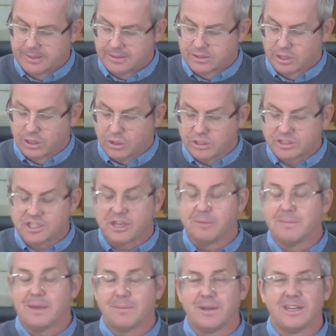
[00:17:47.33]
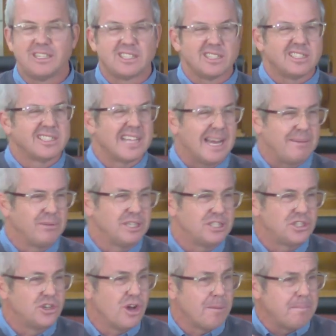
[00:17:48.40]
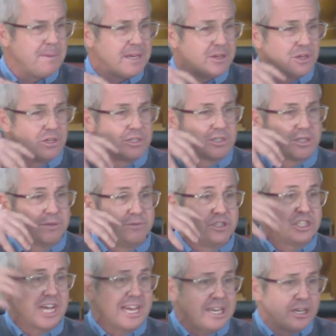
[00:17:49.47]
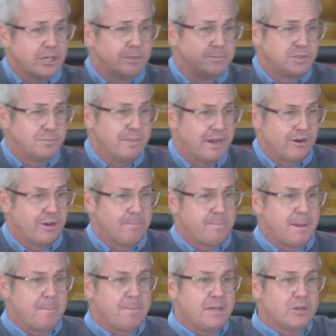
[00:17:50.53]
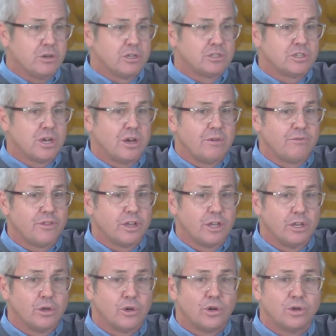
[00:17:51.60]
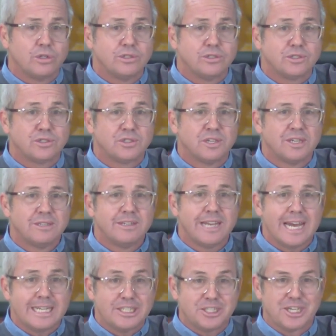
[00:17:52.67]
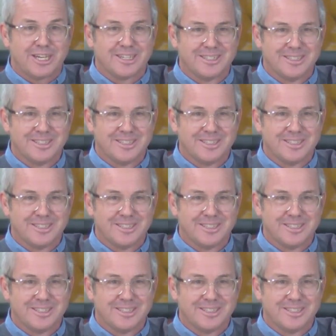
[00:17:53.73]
The Lord's commitment is established not because of Jacob's merit, but because of the Lord's nature.